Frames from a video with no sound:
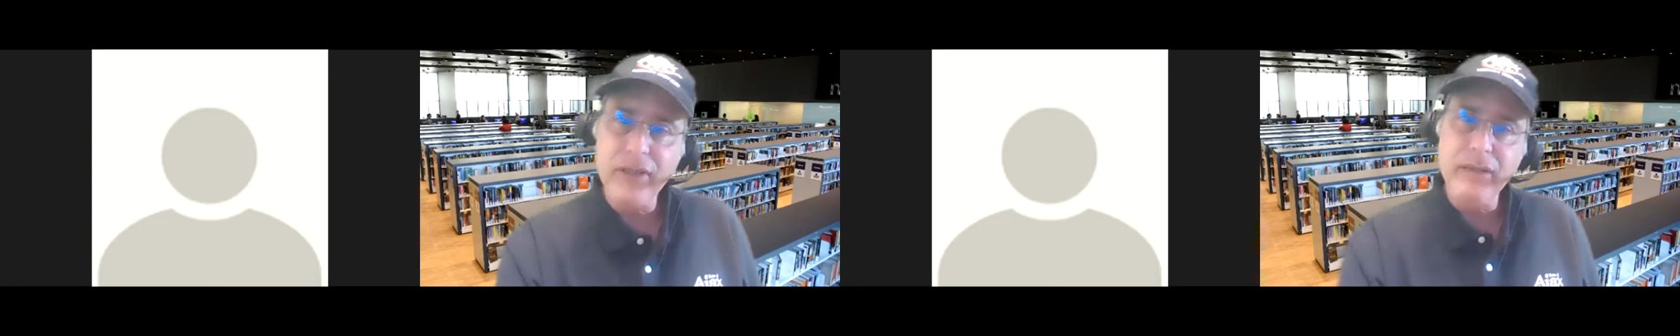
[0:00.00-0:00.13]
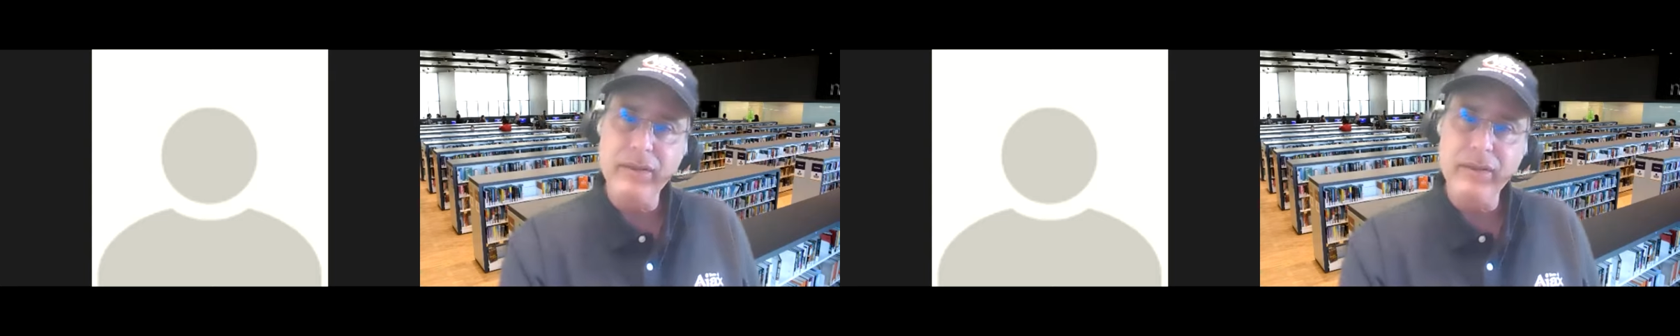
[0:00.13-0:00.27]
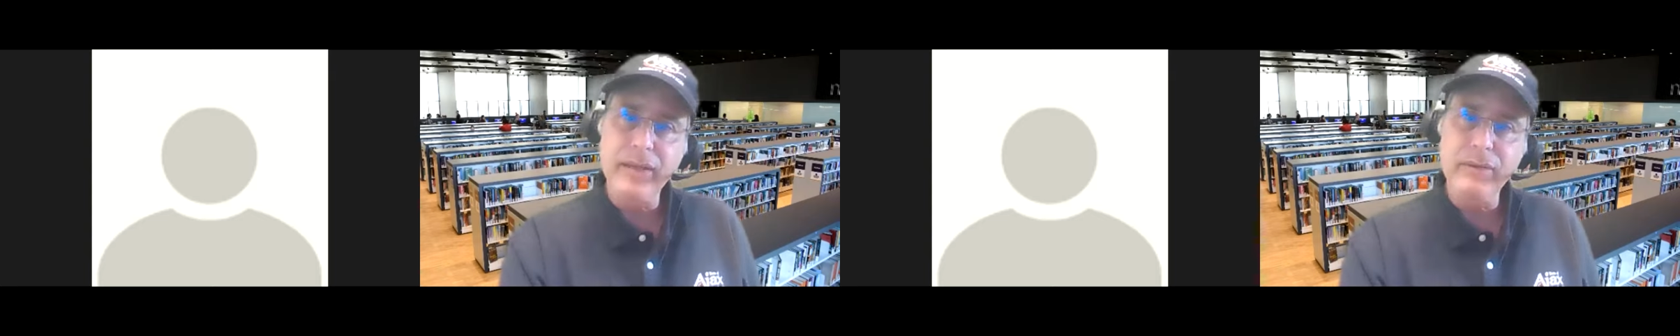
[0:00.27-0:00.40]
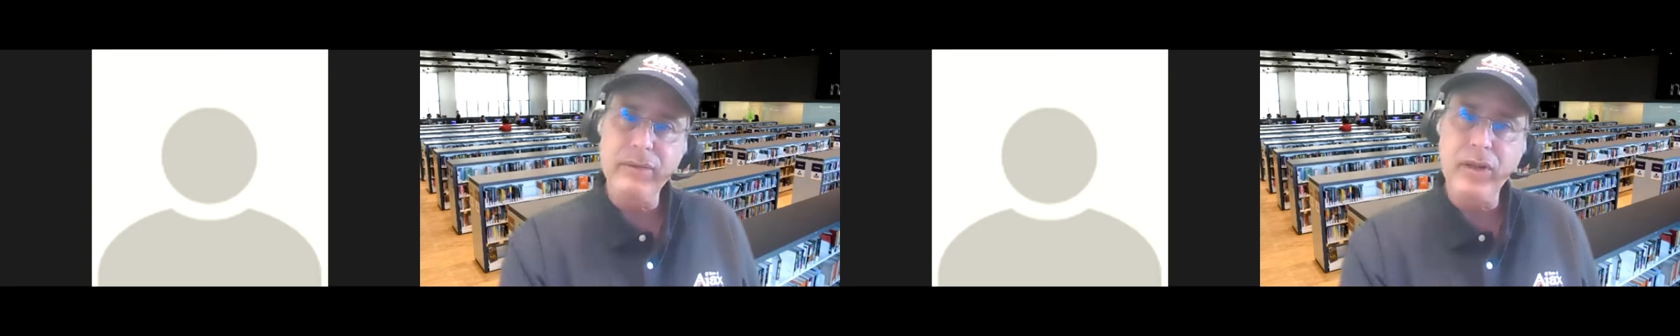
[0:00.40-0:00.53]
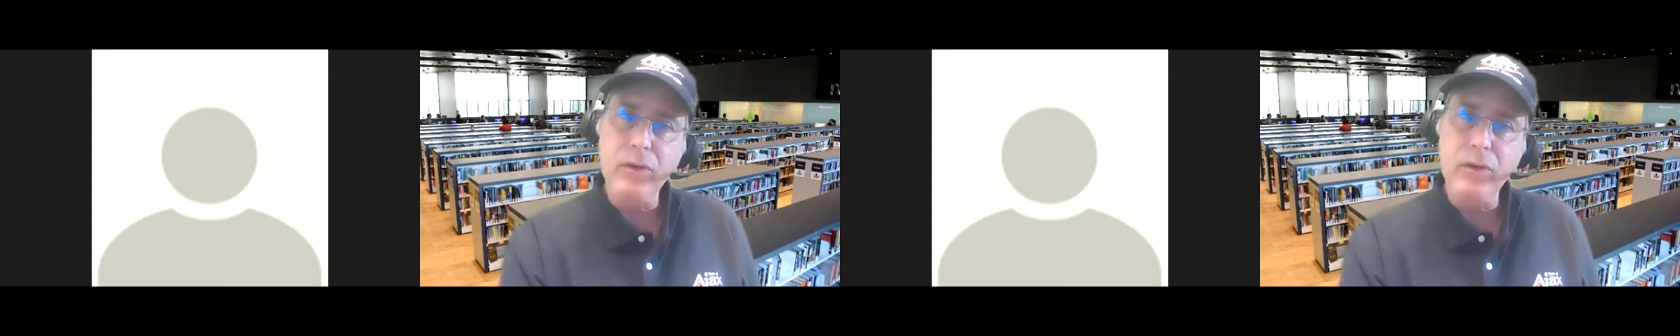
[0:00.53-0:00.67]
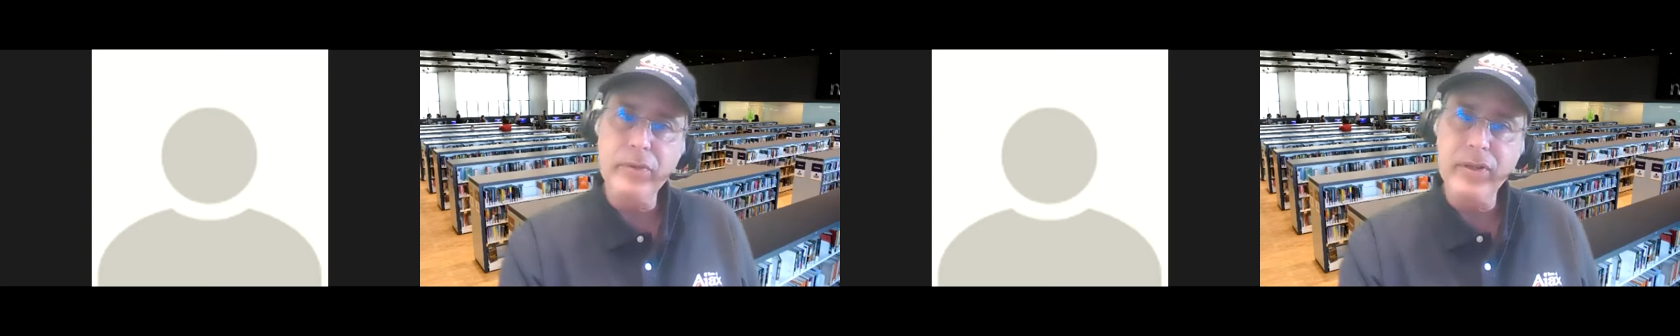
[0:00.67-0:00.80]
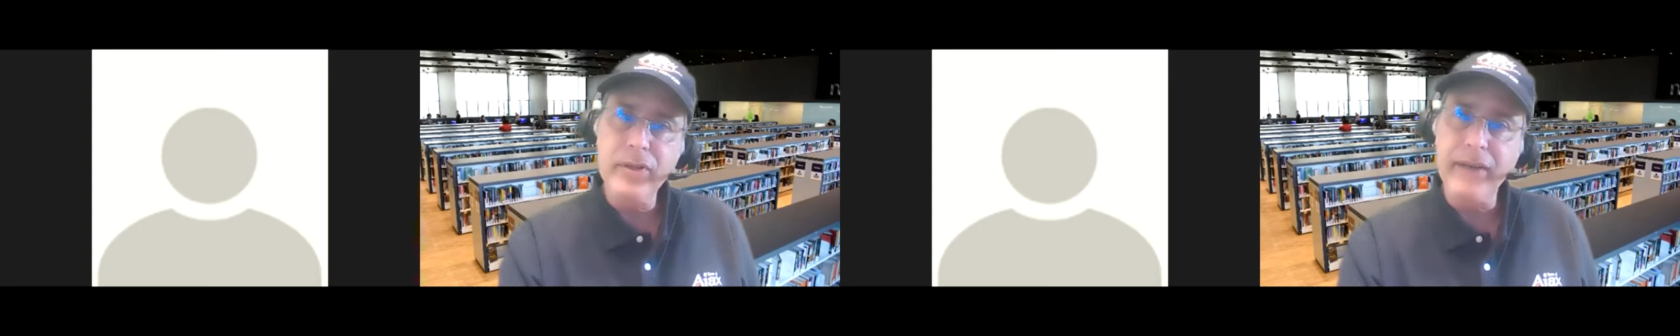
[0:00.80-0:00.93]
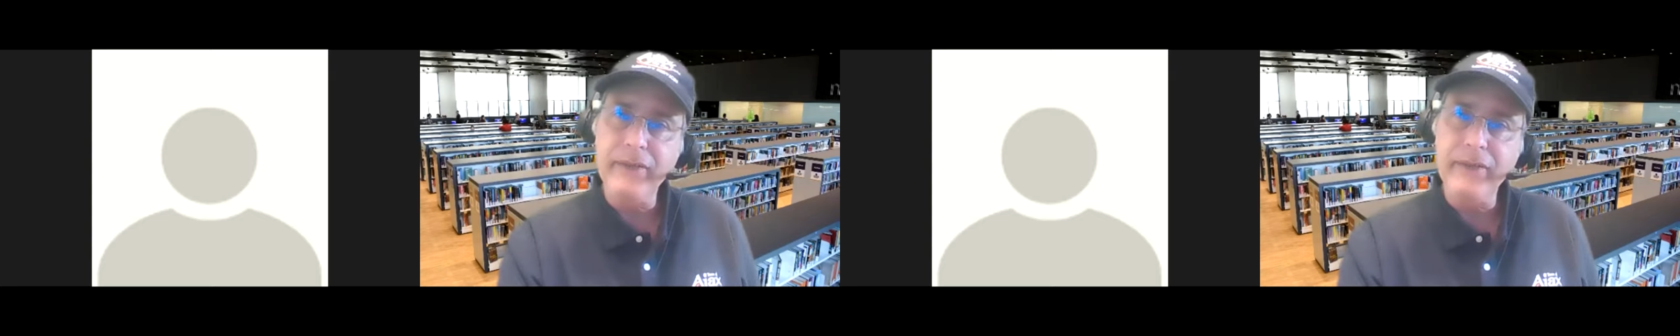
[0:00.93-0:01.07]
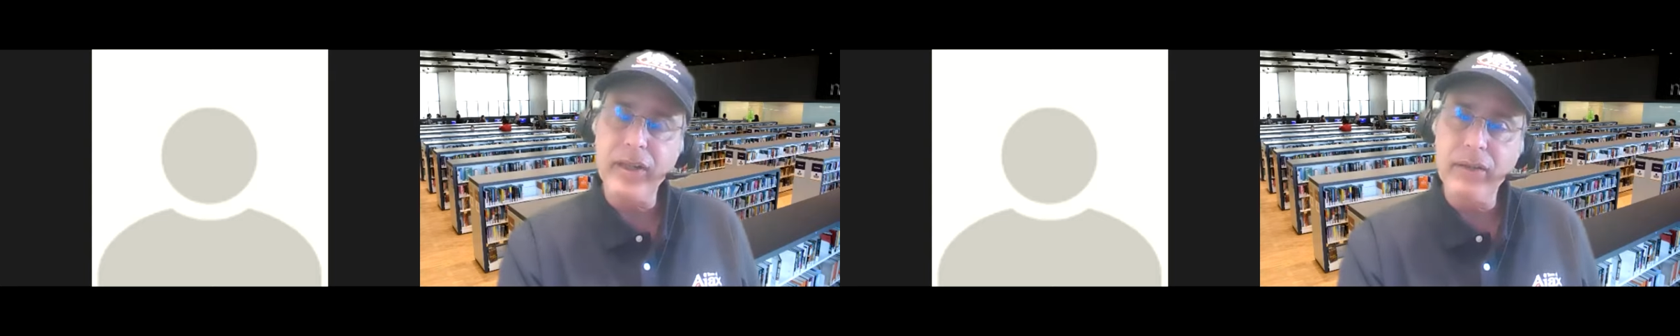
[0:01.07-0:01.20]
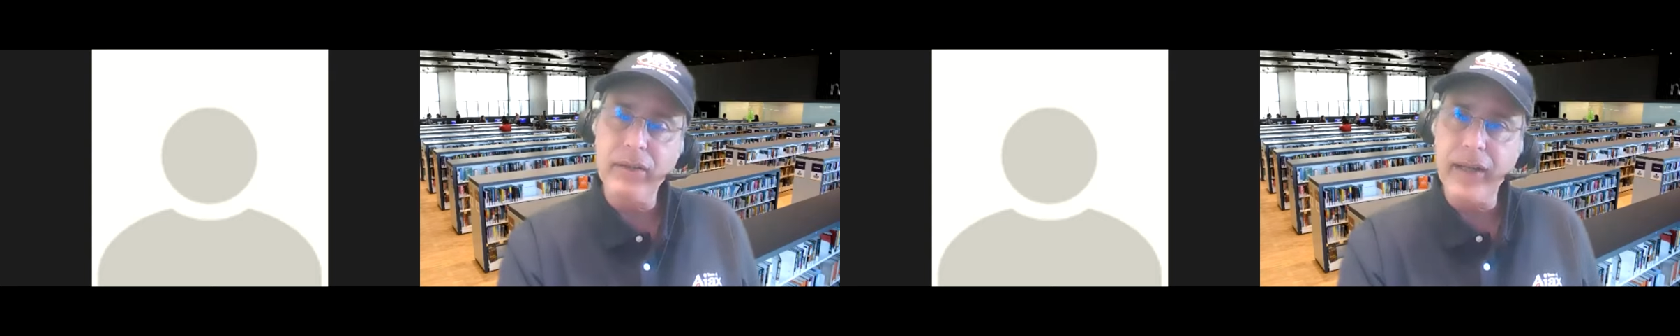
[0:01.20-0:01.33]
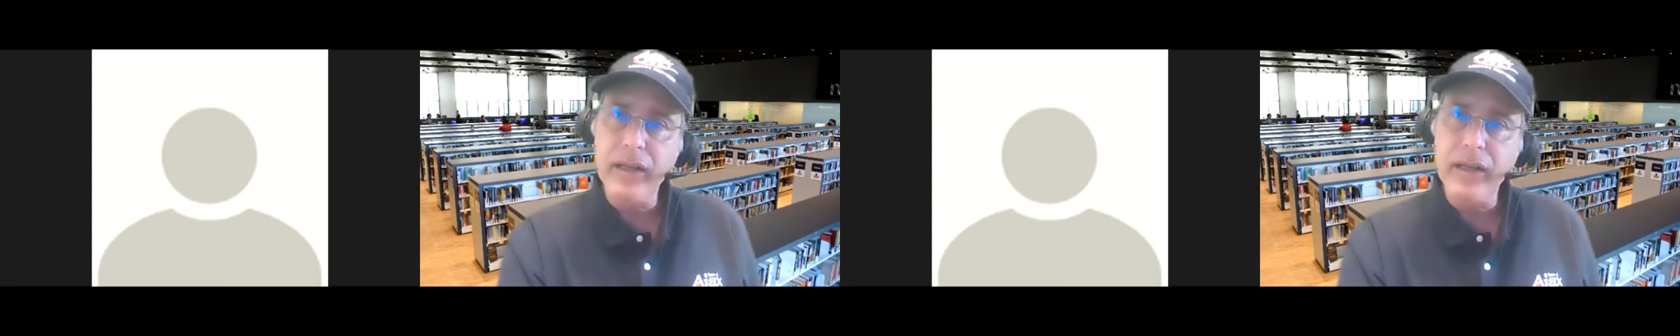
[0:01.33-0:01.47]
you and hope you have a
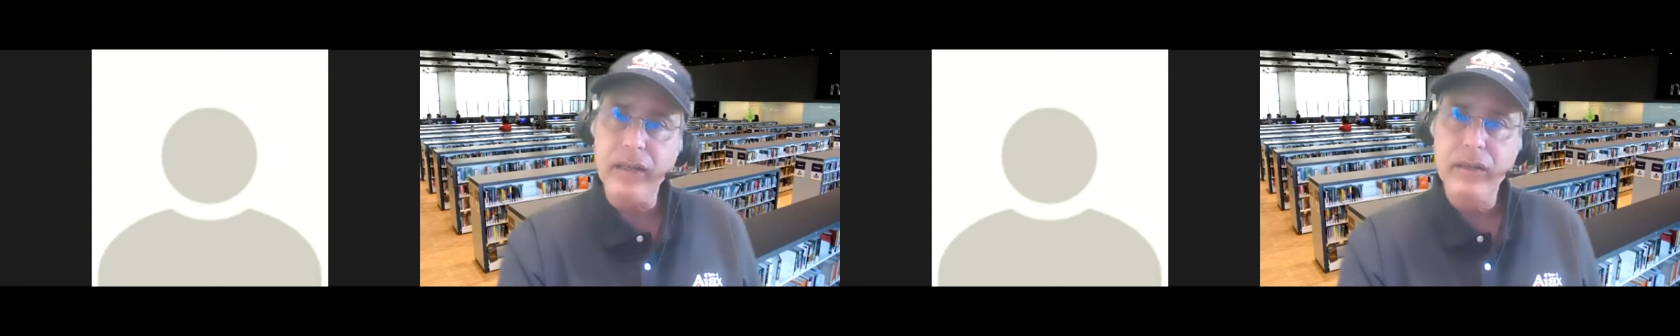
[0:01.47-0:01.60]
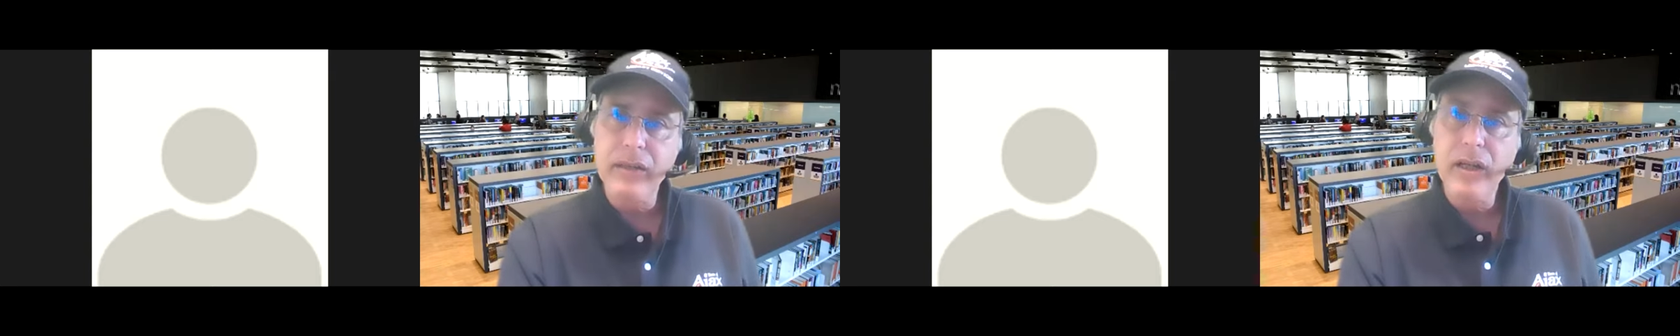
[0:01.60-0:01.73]
great